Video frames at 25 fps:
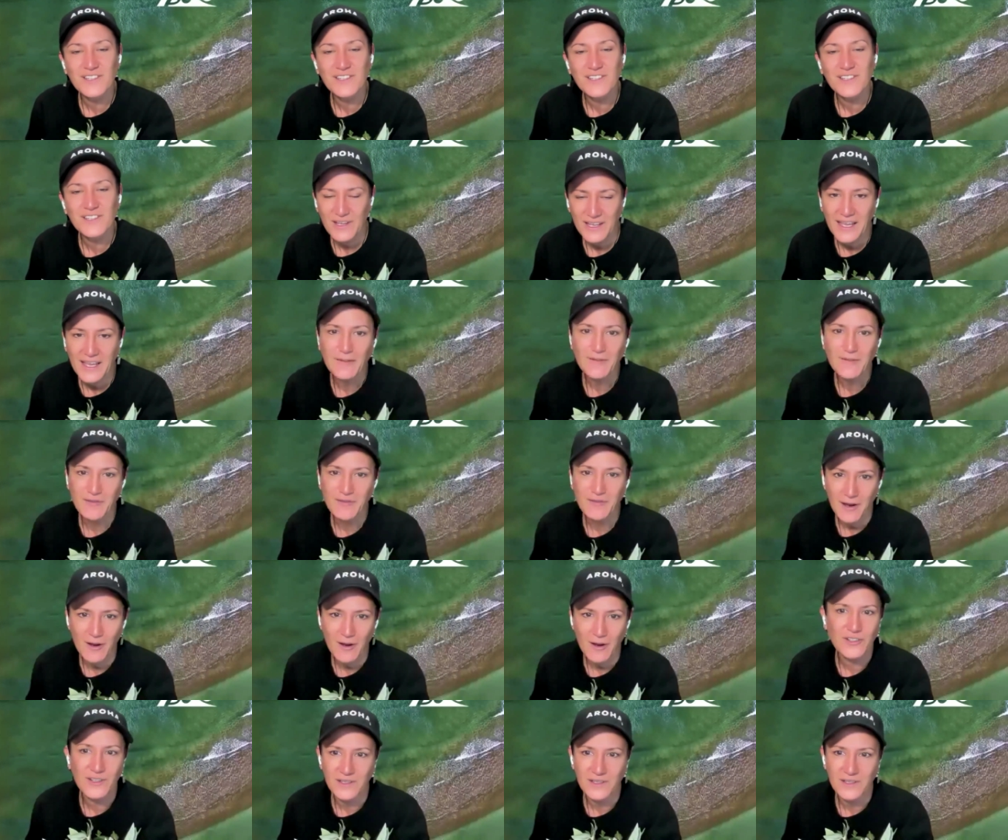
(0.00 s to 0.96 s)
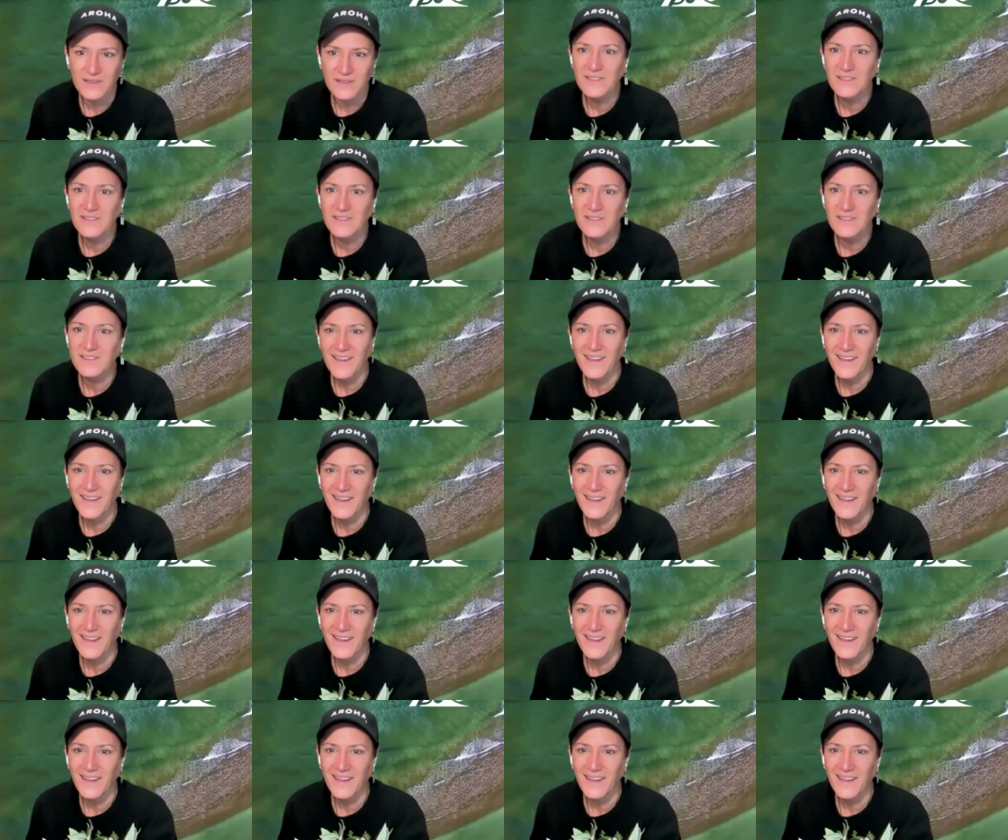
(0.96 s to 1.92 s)
oceans, looking after our oceans
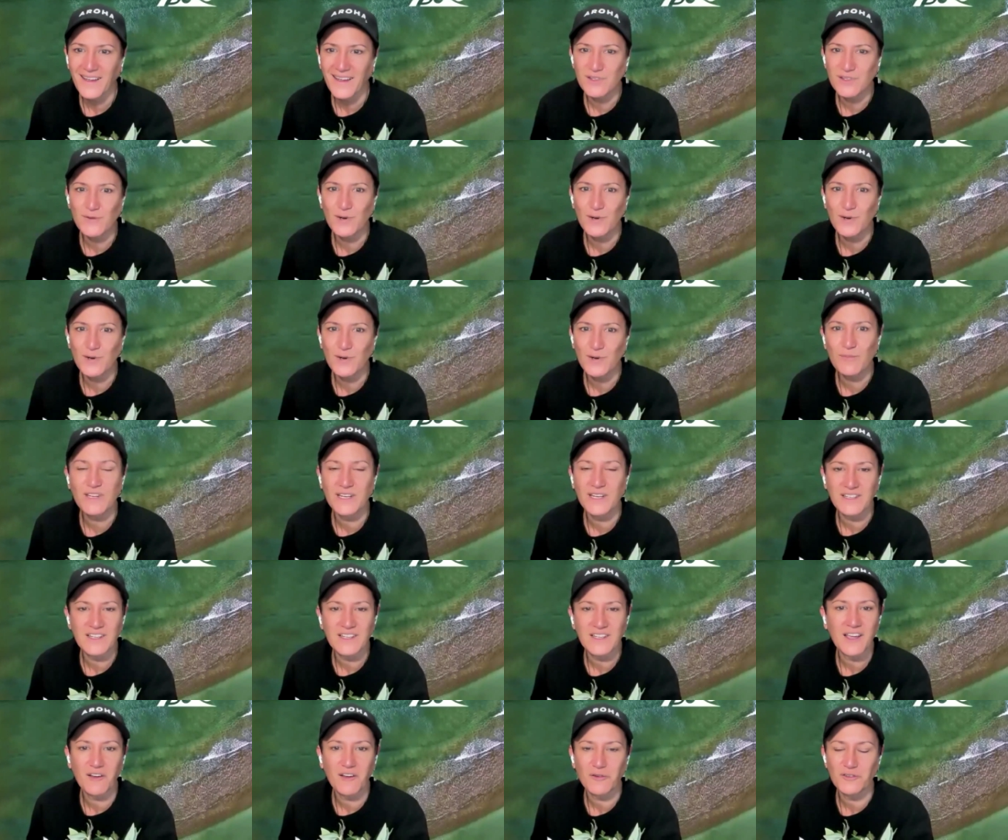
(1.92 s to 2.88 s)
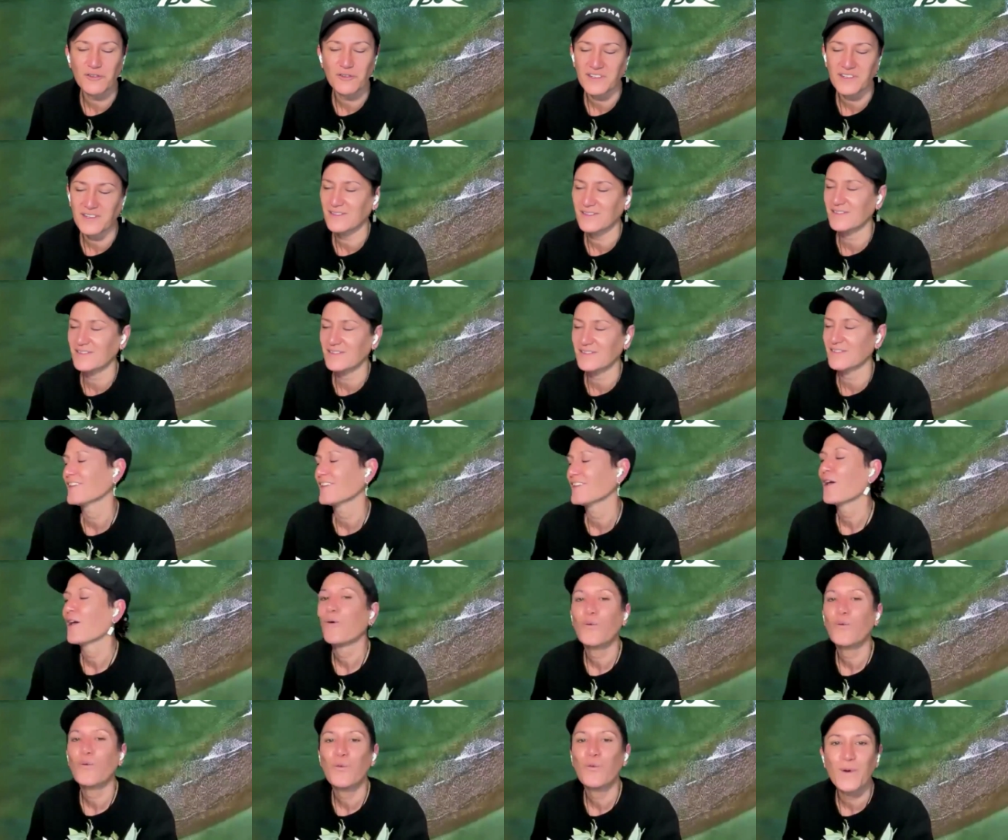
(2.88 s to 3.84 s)
and restoring and protecting our
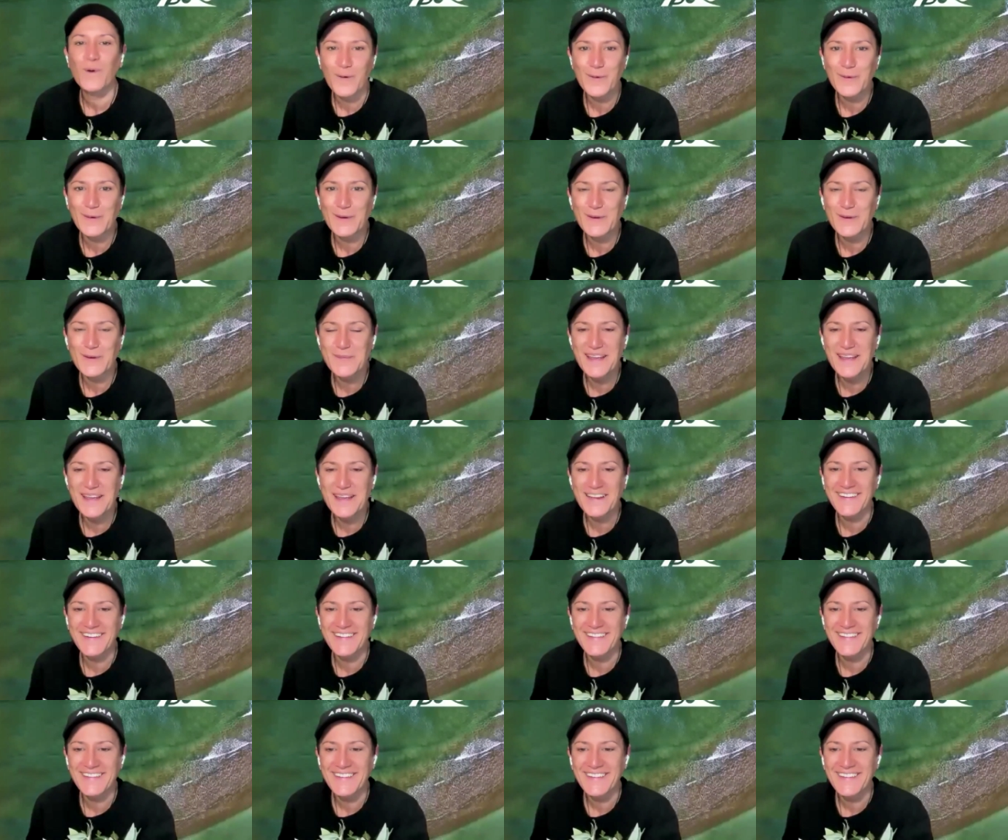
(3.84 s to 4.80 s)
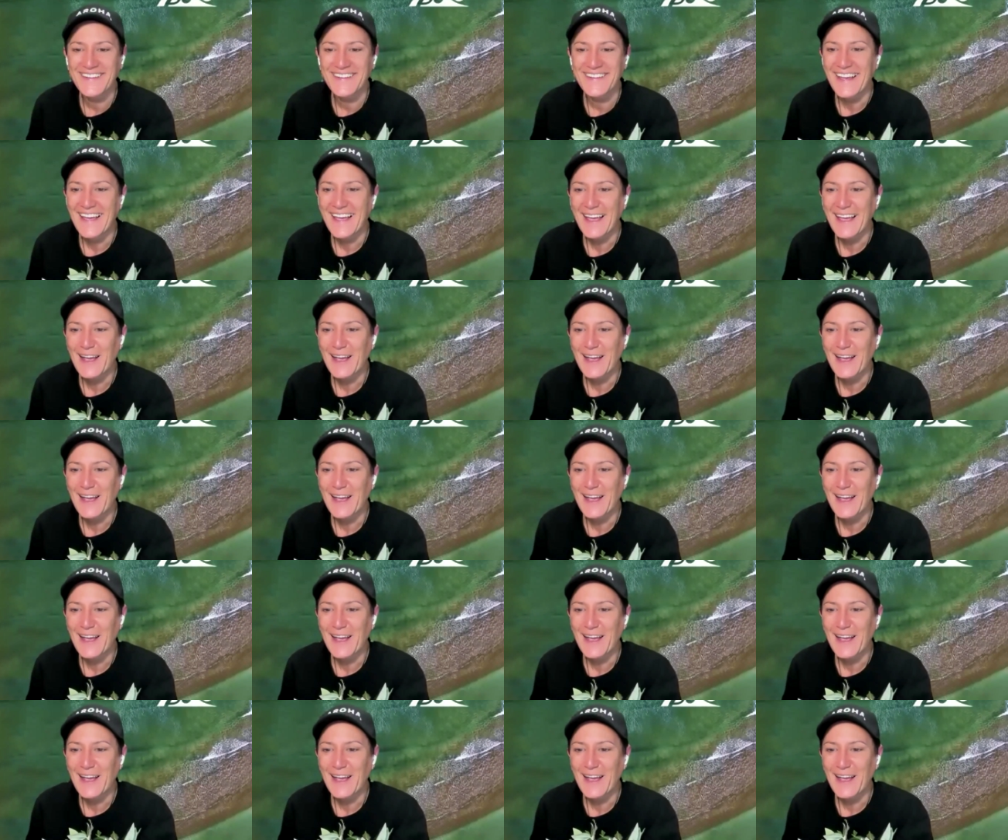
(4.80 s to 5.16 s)
oceans. We're all about it.